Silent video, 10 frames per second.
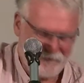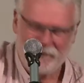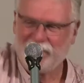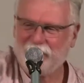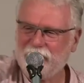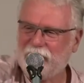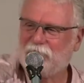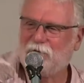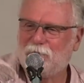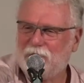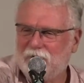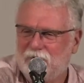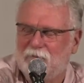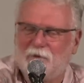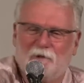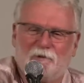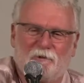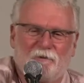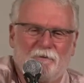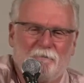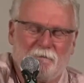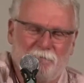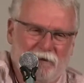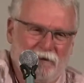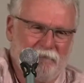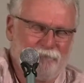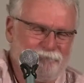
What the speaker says: Isn't that true? We never know what our children might become.